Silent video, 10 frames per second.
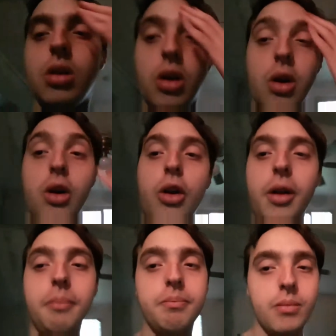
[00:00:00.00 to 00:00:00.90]
Alright.
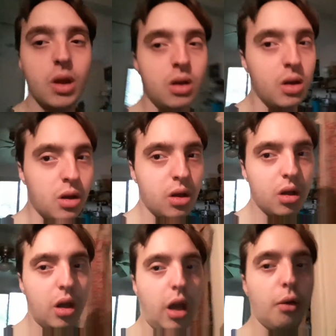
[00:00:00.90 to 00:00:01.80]

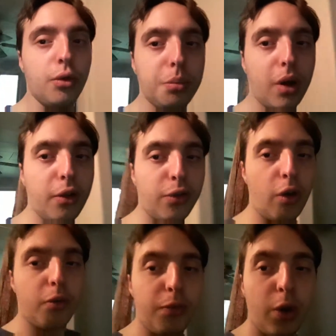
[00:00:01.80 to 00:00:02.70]
Hey everybody,
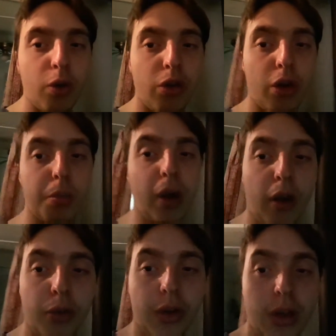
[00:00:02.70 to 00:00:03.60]
Frozen Views here, back
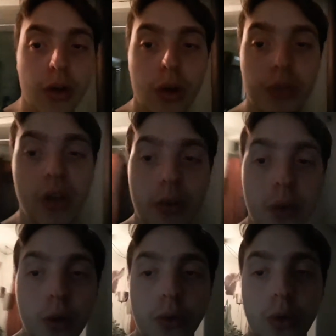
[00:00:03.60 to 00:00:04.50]
for you in our update video
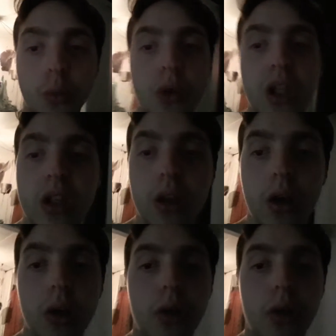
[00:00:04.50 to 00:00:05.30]
for the week of